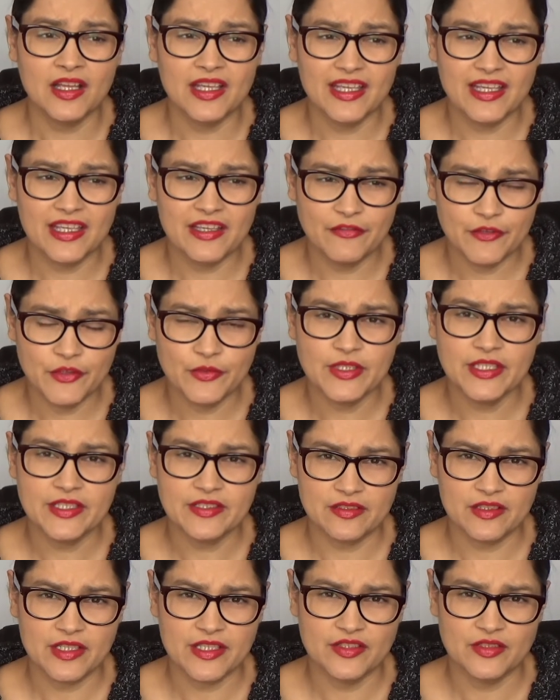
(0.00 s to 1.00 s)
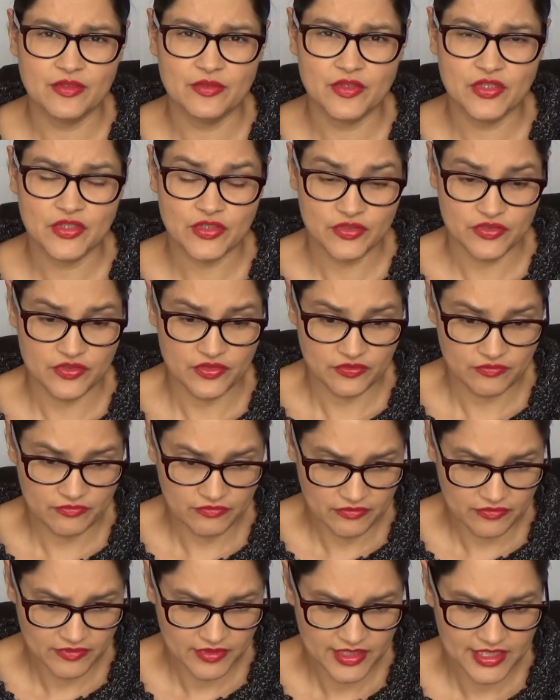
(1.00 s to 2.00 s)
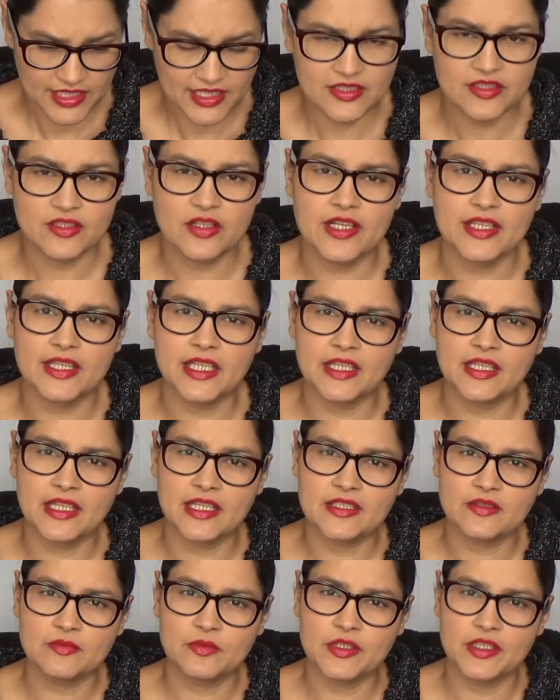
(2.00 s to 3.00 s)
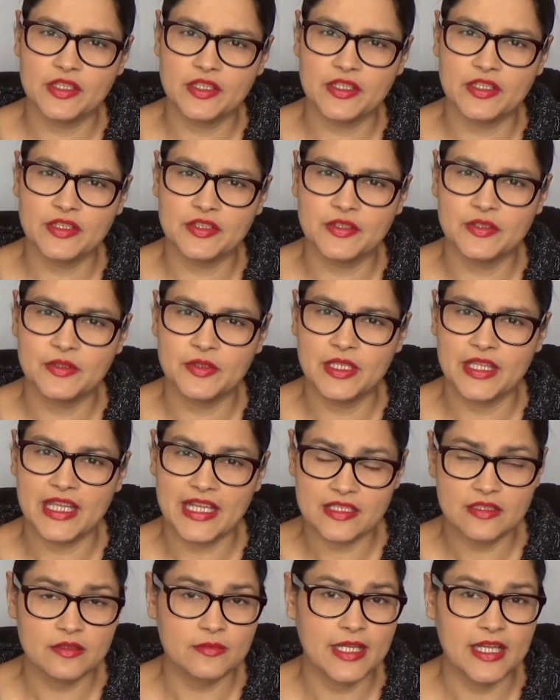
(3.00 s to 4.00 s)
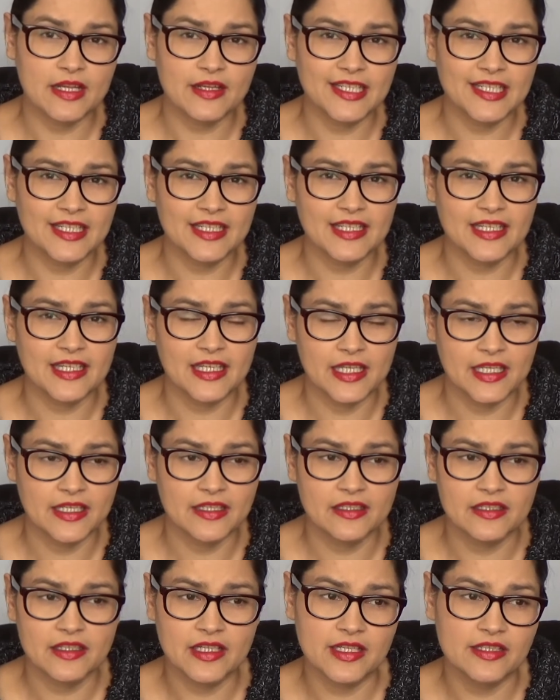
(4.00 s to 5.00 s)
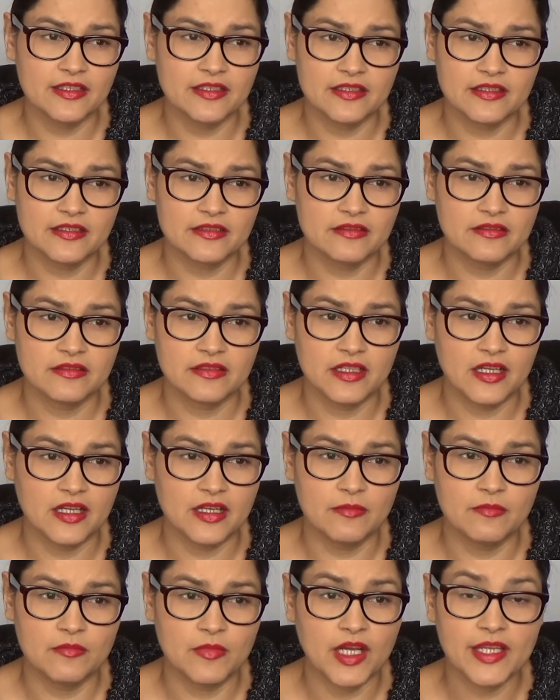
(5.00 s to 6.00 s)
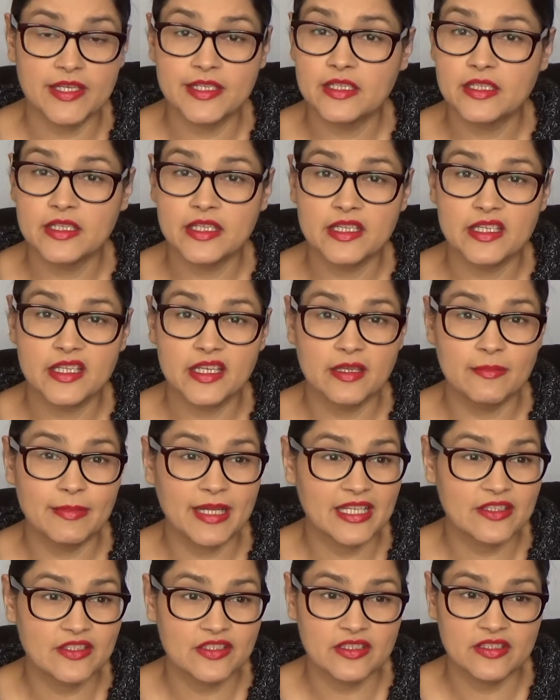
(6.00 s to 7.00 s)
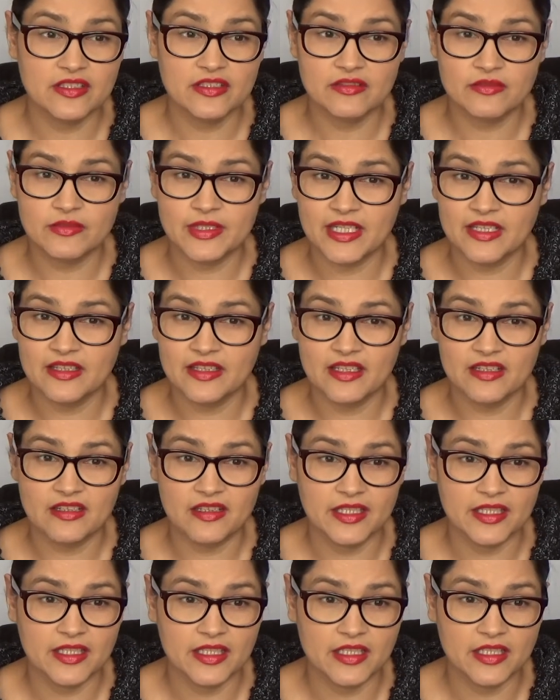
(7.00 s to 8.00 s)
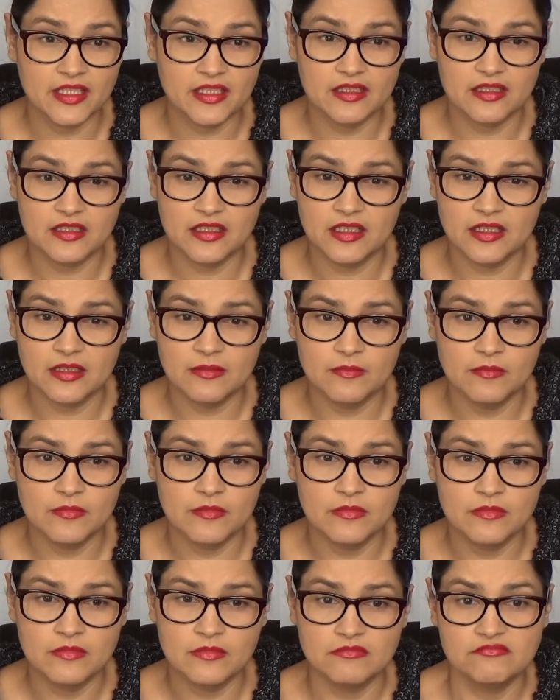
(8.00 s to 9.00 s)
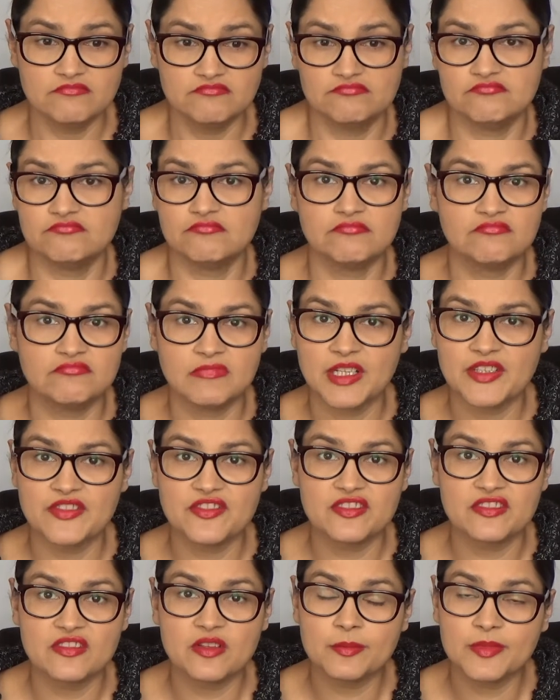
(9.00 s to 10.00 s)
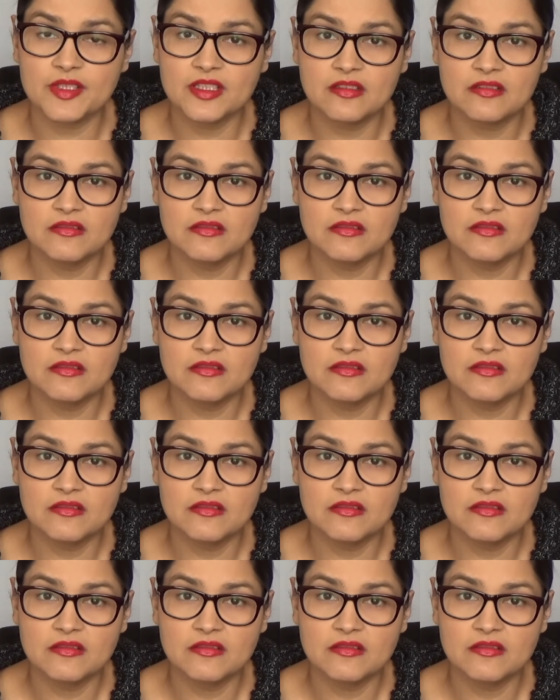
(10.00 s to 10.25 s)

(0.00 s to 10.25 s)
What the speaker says: if you decide to, just decide that that's what you're going to do. That's the way I did it, and I didn't need any patches or anything like that. I just stopped.